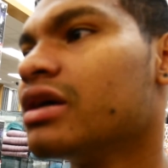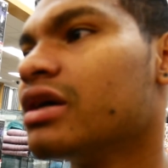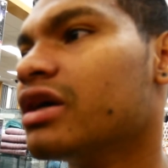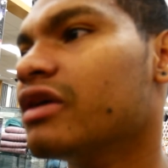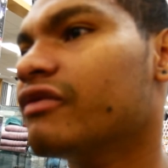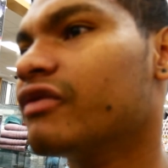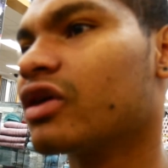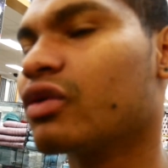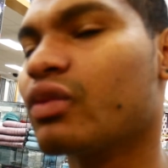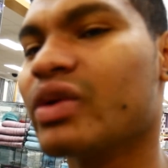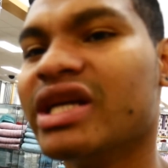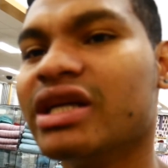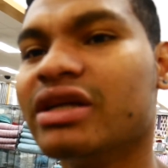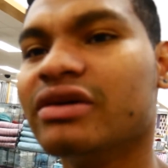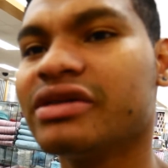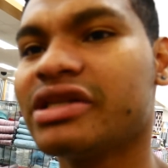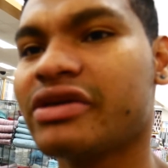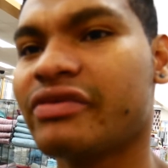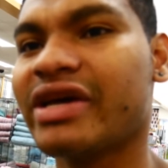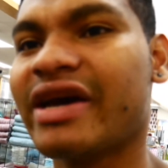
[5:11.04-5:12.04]
of our
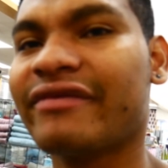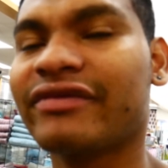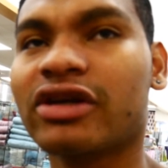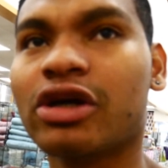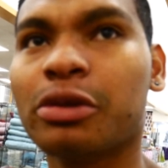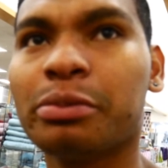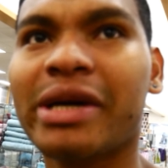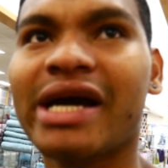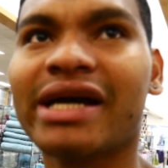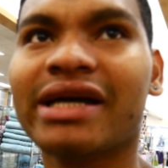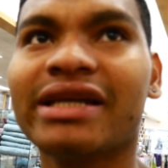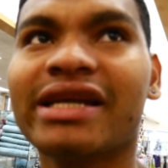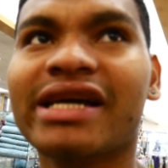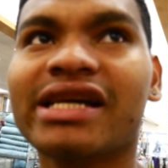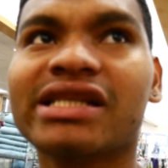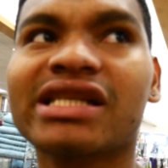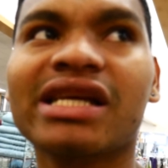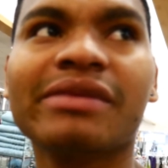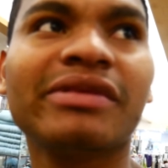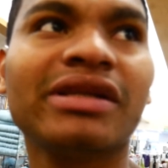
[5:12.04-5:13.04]
window, so we have to come back the
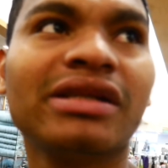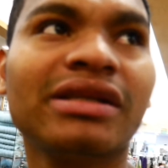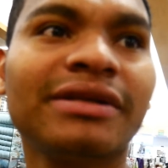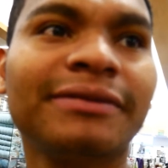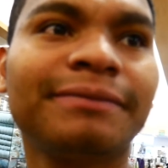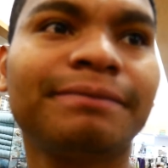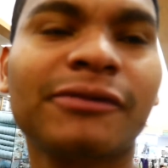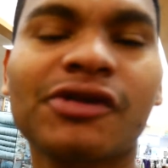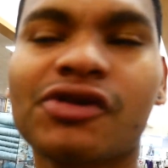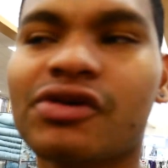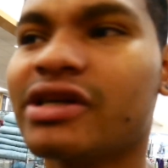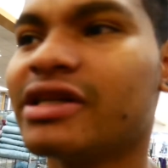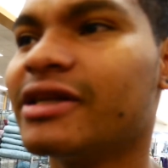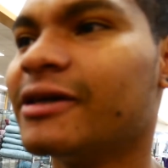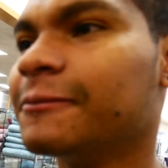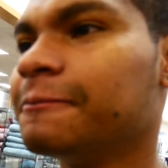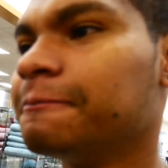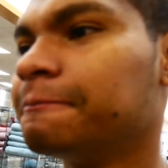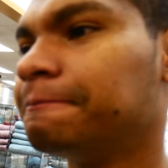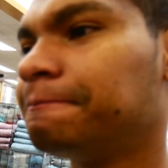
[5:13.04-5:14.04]
next time and sort it
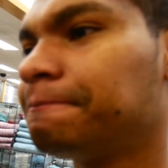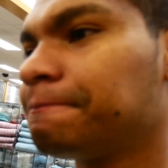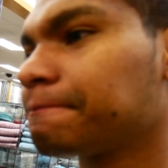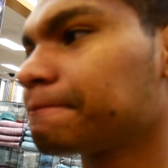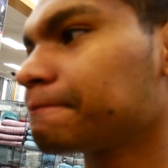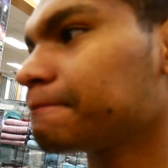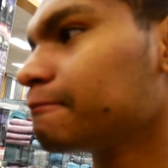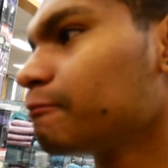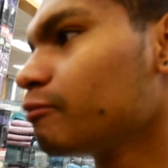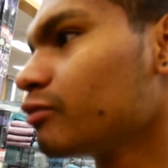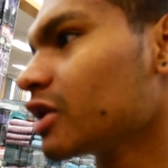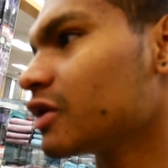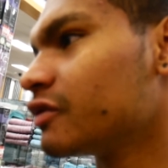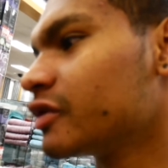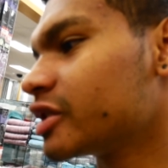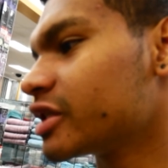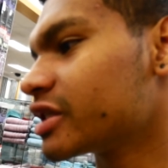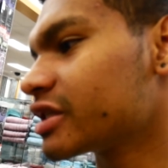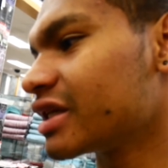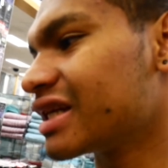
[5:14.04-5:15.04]
out.
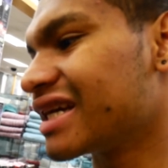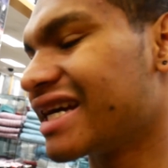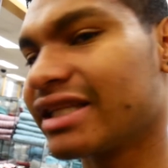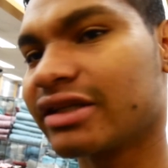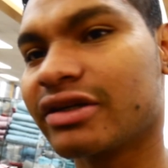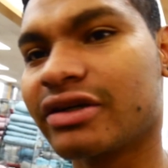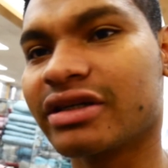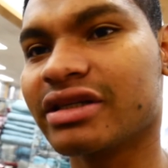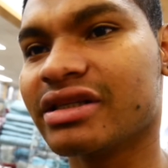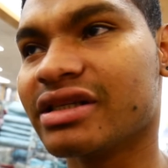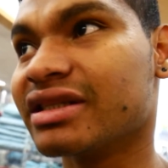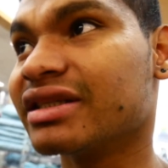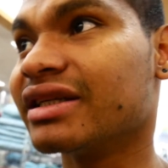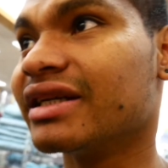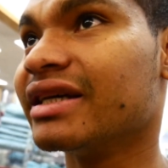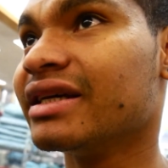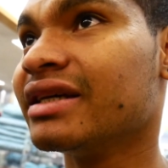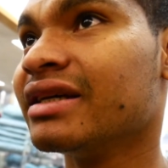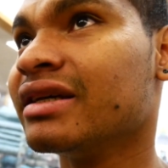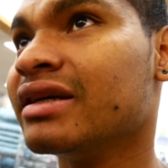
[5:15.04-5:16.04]
We're just gonna get curtains
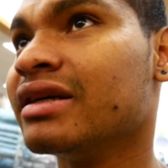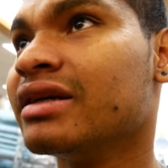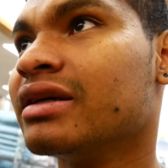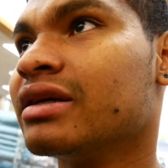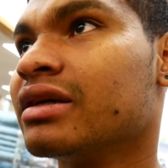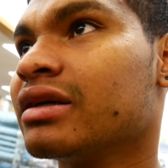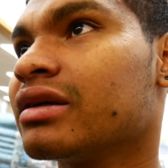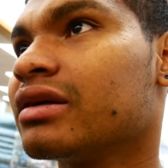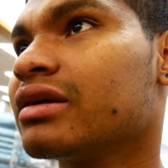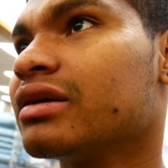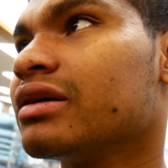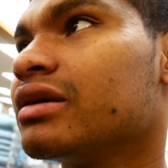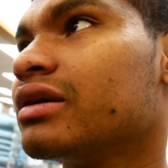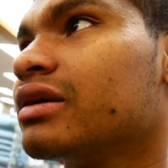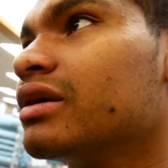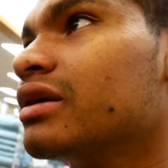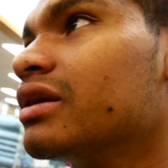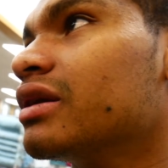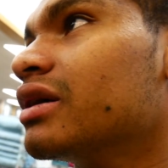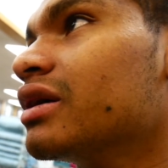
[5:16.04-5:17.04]
today
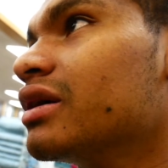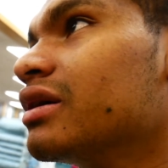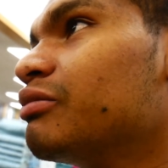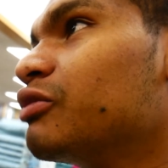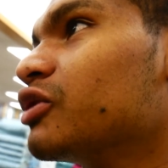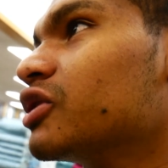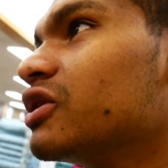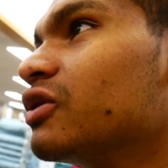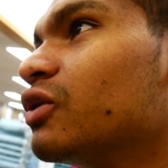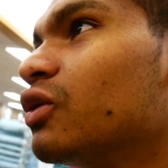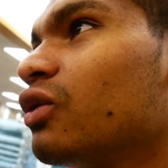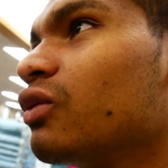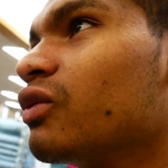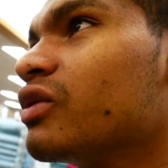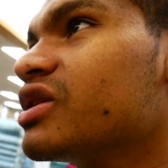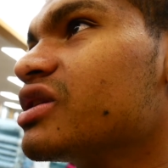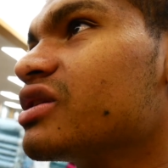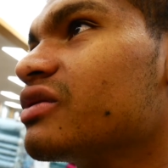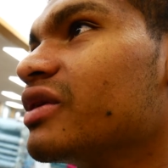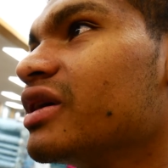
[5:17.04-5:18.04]
and put the old
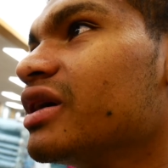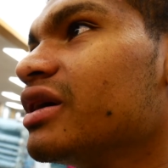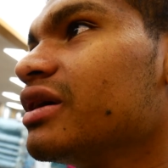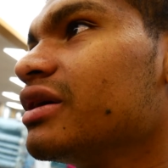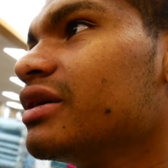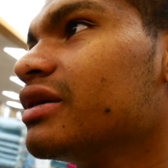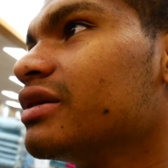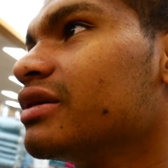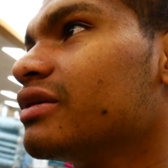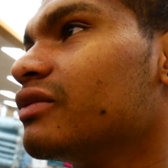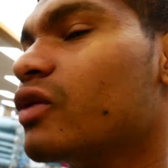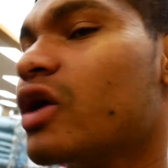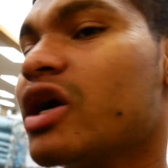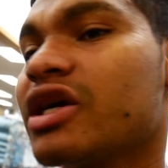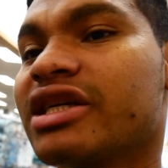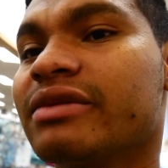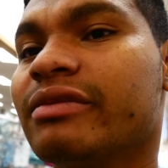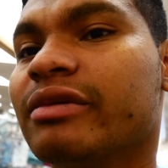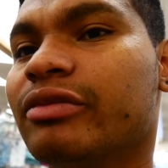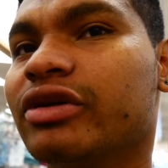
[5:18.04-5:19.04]
ones away,
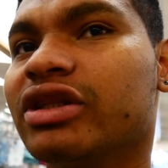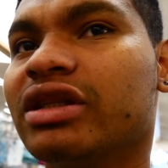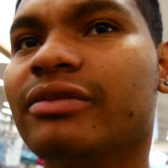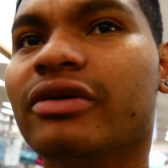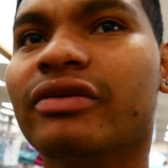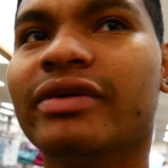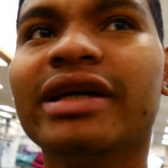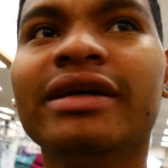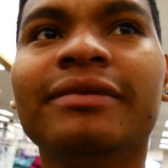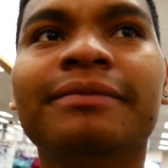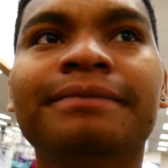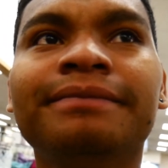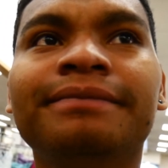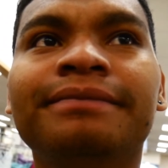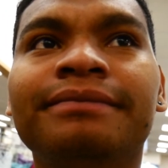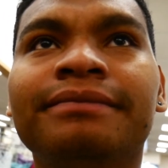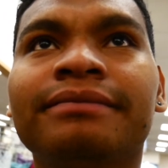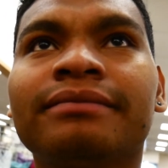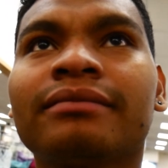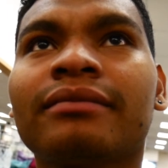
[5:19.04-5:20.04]
wash them and put them away.
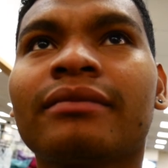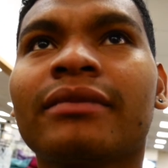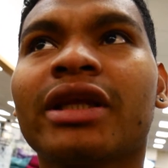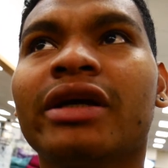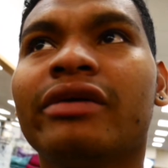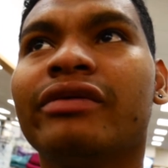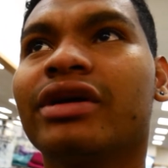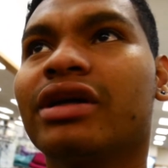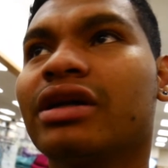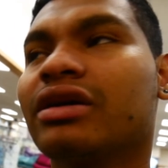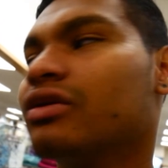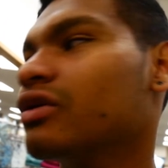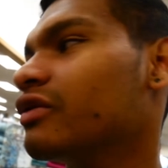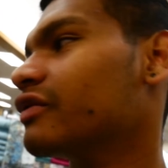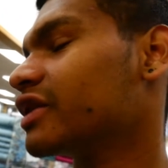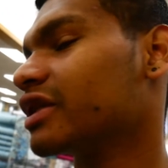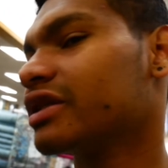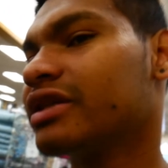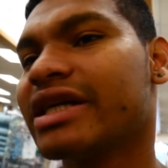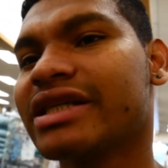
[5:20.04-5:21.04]
We're gonna go
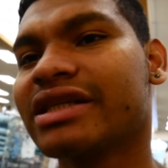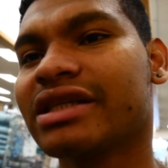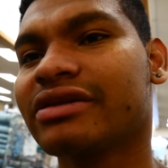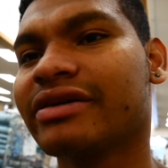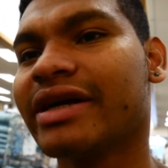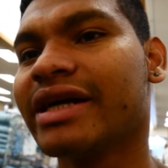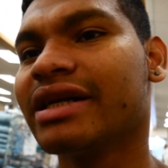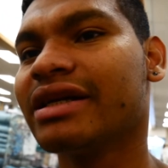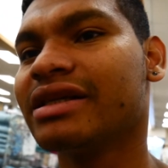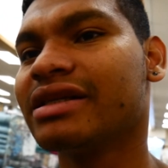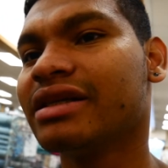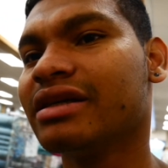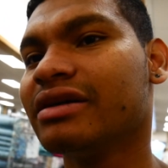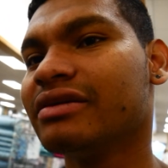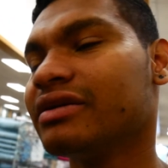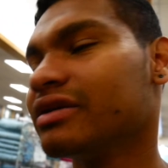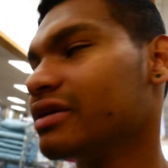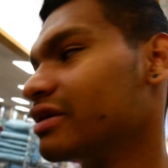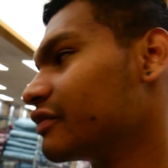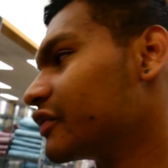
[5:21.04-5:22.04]
over to Jessica's granddad's
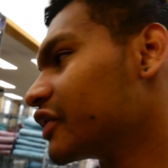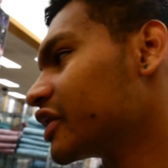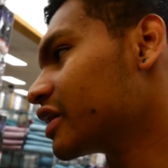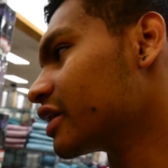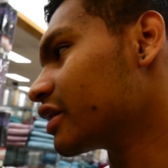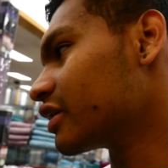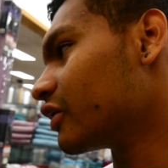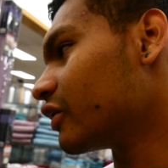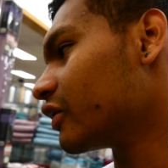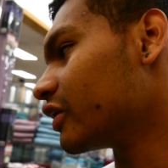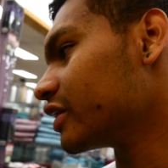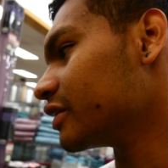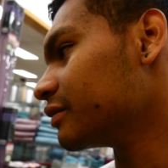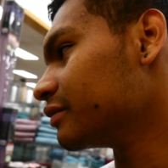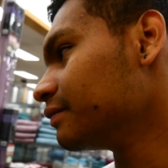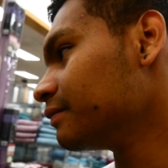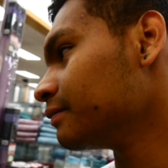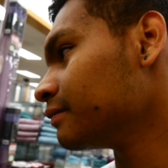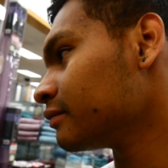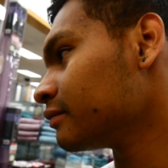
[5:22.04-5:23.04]
now, and we're gonna call him